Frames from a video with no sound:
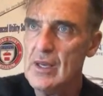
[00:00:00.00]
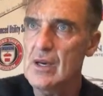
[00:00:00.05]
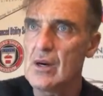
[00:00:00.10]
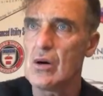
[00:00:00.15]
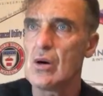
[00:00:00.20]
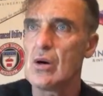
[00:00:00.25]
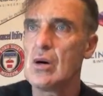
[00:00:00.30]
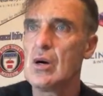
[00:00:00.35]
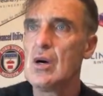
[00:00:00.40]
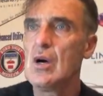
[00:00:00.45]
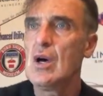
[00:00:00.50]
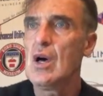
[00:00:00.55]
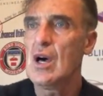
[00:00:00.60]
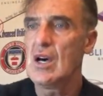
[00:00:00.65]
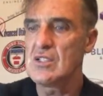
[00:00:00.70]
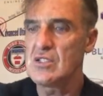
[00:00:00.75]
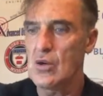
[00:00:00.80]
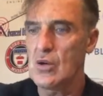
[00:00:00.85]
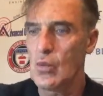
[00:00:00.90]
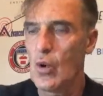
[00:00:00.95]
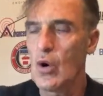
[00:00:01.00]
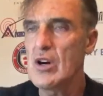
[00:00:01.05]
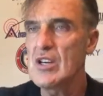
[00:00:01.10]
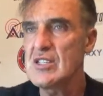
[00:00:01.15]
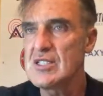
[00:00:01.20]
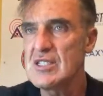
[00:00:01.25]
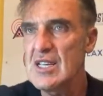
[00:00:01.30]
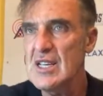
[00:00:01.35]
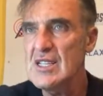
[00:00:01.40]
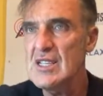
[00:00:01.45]
or is it what he
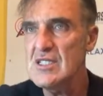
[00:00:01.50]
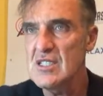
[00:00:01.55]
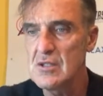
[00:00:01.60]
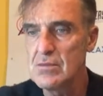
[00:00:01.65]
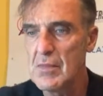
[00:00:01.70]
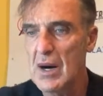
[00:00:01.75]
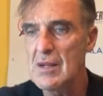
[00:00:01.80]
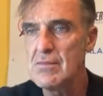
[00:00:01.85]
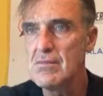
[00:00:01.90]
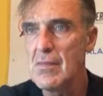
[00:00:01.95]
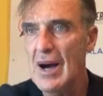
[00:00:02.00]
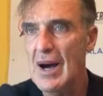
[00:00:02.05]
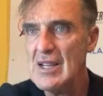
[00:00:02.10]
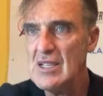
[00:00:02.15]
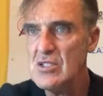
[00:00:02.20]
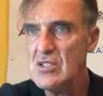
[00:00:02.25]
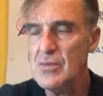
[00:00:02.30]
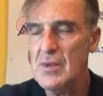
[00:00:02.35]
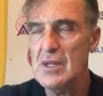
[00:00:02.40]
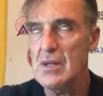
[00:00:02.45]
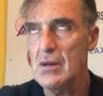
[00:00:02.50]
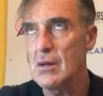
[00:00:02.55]
says, his man management